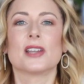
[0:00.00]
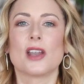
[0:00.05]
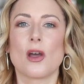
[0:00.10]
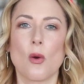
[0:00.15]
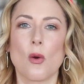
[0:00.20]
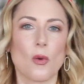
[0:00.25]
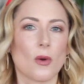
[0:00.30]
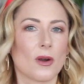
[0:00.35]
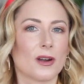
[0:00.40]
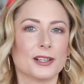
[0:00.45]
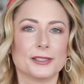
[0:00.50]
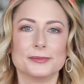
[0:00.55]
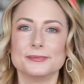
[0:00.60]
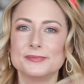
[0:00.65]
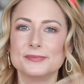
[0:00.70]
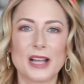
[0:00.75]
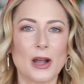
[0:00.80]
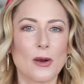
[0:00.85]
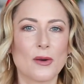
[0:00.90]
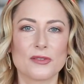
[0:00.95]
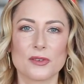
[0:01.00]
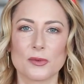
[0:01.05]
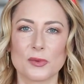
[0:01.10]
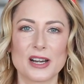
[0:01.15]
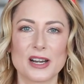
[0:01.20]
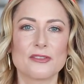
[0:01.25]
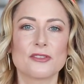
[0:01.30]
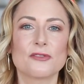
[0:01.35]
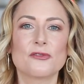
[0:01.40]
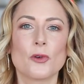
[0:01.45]
or however,
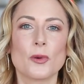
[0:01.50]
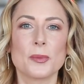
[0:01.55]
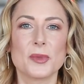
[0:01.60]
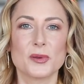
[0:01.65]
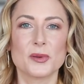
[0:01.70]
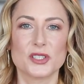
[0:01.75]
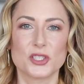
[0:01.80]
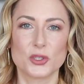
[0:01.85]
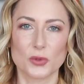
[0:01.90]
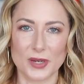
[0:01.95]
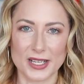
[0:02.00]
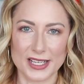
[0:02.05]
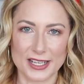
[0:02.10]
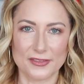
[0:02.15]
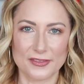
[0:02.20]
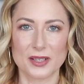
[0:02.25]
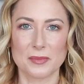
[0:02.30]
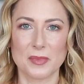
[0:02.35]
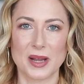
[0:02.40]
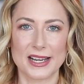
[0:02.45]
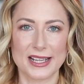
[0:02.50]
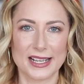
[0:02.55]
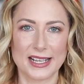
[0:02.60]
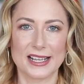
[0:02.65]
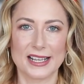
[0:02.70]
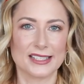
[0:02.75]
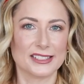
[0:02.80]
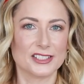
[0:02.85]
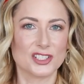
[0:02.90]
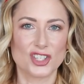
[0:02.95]
whatever form you enjoy giving money
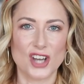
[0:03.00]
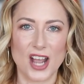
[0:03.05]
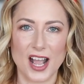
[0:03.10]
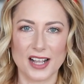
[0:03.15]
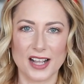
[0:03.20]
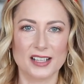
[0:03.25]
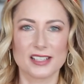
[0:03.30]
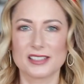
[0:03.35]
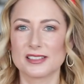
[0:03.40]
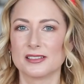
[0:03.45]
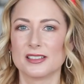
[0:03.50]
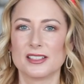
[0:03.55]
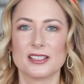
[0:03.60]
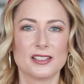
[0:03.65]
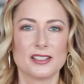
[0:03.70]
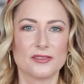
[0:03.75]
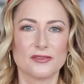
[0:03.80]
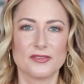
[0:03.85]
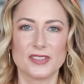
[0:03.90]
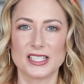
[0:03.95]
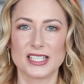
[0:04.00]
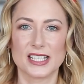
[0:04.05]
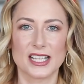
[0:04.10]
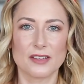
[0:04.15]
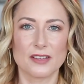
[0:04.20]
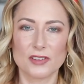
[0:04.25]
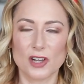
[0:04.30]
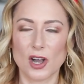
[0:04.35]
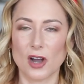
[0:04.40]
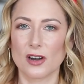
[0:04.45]
in check, Visa
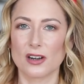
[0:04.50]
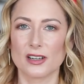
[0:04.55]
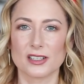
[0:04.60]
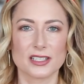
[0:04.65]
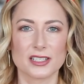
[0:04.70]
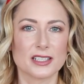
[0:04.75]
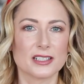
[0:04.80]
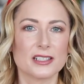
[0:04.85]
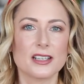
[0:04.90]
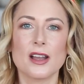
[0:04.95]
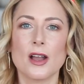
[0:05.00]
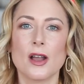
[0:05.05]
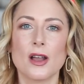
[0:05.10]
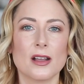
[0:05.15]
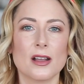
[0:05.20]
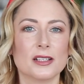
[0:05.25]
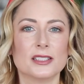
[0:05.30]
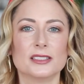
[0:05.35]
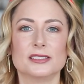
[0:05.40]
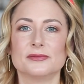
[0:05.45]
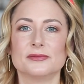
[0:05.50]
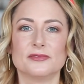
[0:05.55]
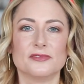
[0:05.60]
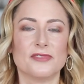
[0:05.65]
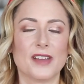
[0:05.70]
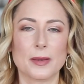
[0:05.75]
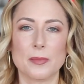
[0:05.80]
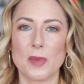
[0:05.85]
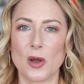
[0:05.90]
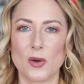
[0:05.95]
gift card,
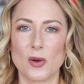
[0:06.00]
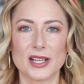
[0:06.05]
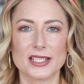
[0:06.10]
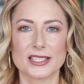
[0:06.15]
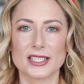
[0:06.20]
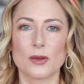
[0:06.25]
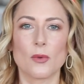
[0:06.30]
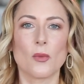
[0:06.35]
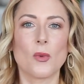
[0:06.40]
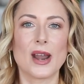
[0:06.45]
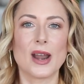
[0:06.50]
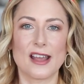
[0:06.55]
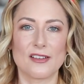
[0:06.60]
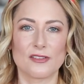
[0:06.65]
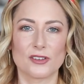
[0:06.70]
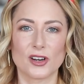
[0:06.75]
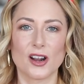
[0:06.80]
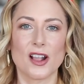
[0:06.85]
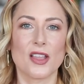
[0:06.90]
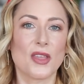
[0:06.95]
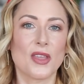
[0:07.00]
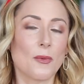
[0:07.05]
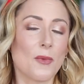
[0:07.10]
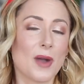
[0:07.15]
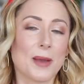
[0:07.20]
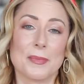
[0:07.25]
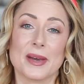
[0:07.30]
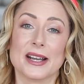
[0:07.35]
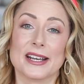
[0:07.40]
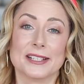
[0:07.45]
Venmo it, whatever. They
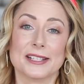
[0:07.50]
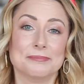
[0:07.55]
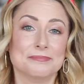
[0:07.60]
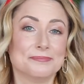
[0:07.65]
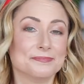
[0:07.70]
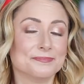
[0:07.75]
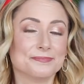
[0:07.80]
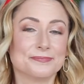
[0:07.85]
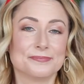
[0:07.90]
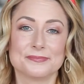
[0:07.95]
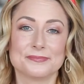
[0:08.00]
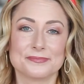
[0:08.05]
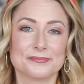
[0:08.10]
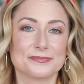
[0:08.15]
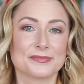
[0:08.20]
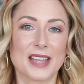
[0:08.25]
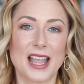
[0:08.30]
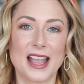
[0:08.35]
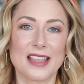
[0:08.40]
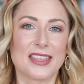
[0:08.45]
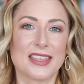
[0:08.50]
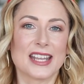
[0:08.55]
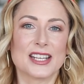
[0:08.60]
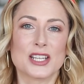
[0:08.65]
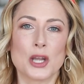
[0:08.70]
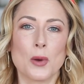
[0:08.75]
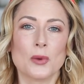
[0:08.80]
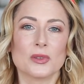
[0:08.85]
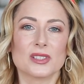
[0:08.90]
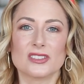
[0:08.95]
want money. They
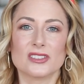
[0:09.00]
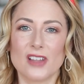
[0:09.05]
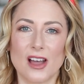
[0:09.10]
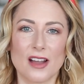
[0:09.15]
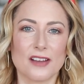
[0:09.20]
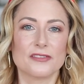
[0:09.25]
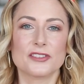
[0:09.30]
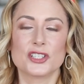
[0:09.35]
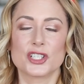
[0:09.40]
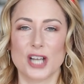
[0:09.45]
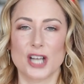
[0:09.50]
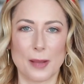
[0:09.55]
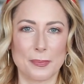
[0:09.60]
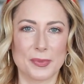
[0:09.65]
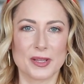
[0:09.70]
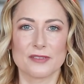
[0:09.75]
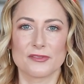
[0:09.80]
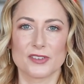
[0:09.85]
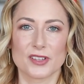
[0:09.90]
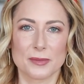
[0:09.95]
don't love shopping for